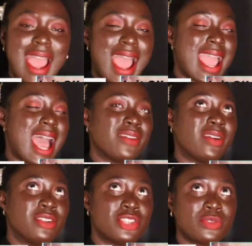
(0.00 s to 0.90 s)
I have
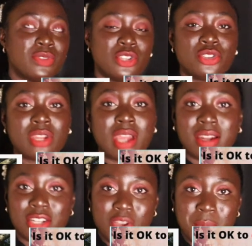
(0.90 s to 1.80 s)
hundreds of videos on
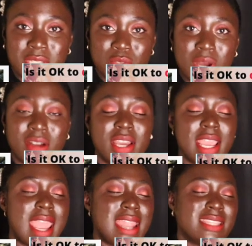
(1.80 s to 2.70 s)
other topics as well.
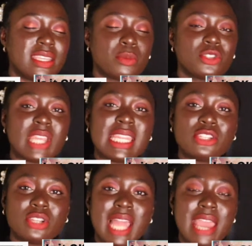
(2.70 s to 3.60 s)
Anything pertaining
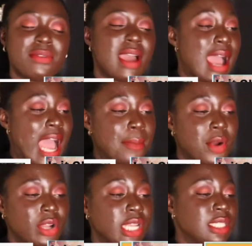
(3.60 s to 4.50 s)
to life, I'm
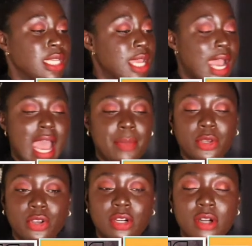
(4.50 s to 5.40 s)
on it. I'm your
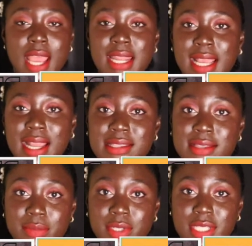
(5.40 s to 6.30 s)
girl and I got
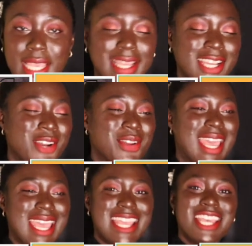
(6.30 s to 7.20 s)
something to say,
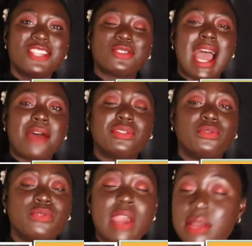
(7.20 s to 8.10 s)
okay? So I have
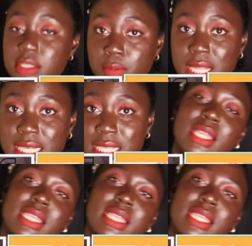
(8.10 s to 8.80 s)
various playlists.